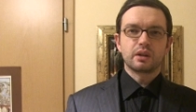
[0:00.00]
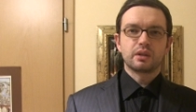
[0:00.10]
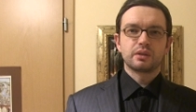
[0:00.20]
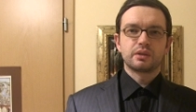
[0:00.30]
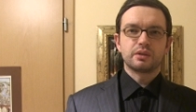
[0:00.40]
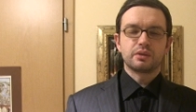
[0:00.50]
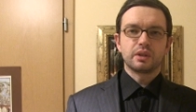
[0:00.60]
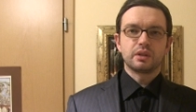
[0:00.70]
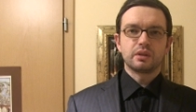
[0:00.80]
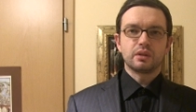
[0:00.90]

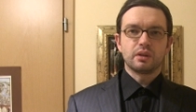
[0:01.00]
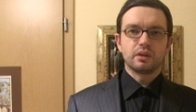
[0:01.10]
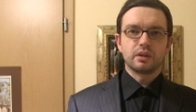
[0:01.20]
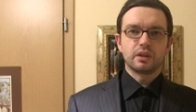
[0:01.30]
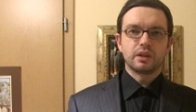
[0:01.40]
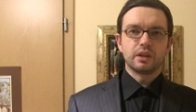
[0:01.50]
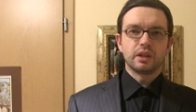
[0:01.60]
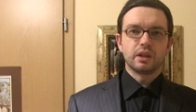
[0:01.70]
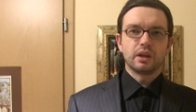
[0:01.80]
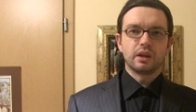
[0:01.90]
concentrated on
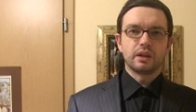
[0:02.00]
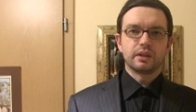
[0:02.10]
the uh,